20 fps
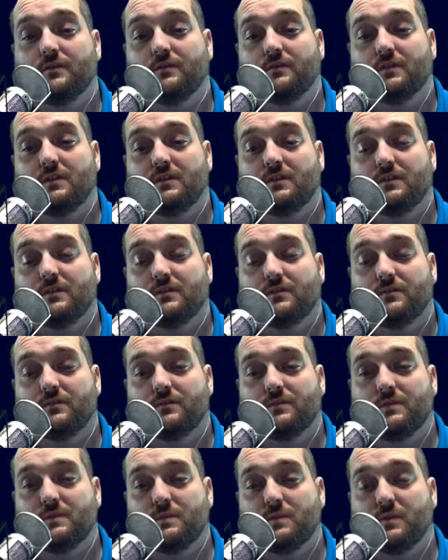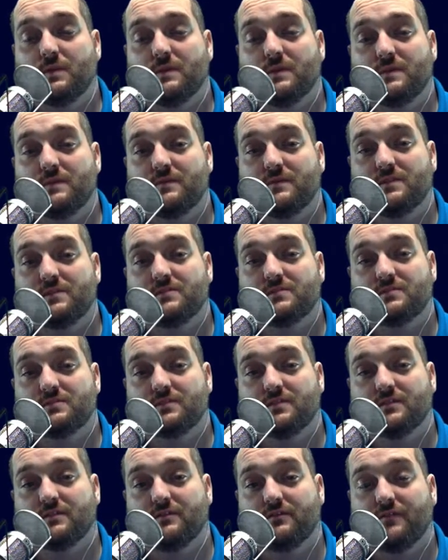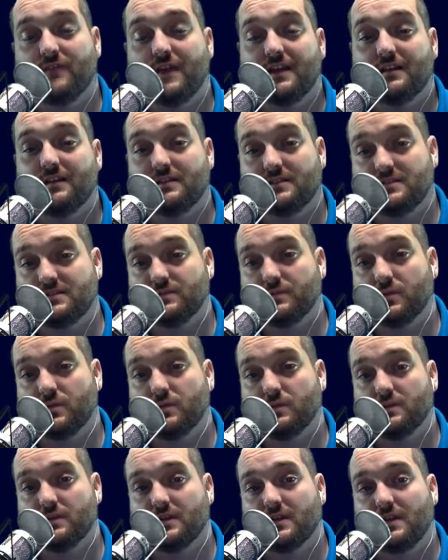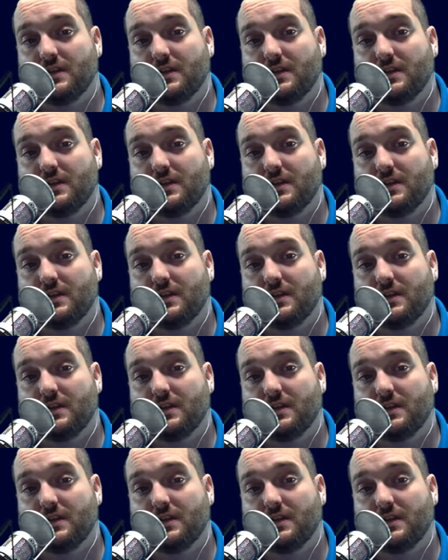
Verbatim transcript: you know the the premium features are going to finally support.